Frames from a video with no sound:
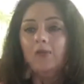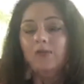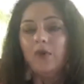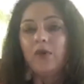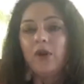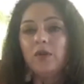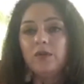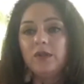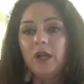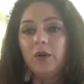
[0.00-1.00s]
For
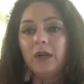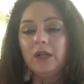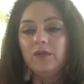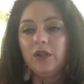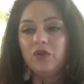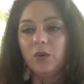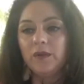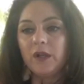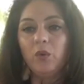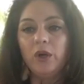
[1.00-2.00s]
those,
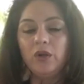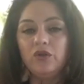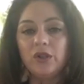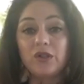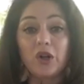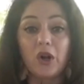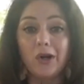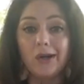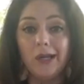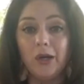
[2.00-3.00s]
individuals, it wouldn't just
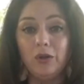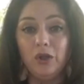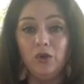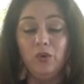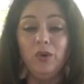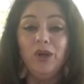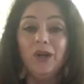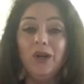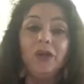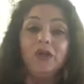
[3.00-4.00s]
hurt,
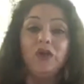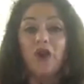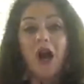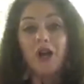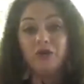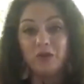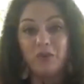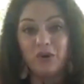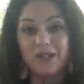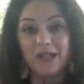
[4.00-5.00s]
you're
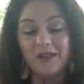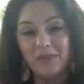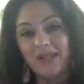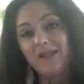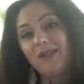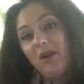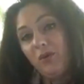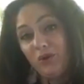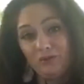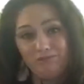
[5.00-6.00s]
100% the business
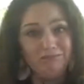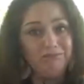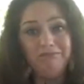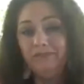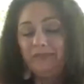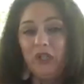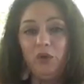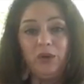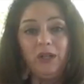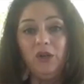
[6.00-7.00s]
owner.
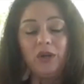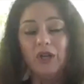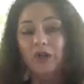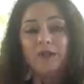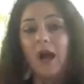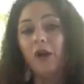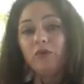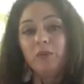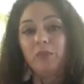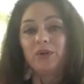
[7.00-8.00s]
You can use
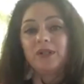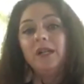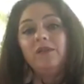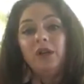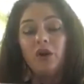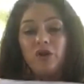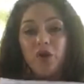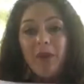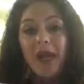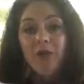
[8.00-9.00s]
100% of it on
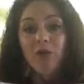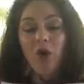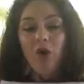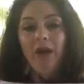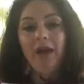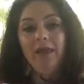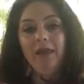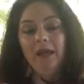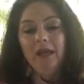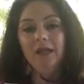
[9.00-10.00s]
your payroll, and
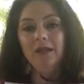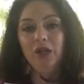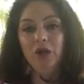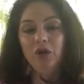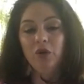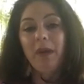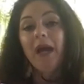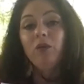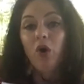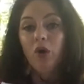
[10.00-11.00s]
then, your
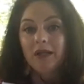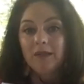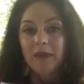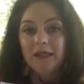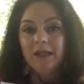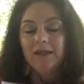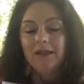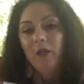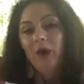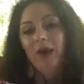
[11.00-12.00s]
payroll expenses,
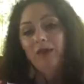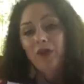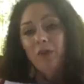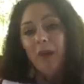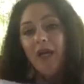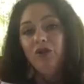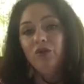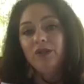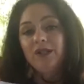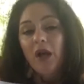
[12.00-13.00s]
then whatever you paid
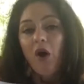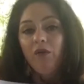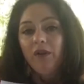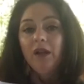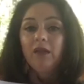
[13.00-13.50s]
yourself in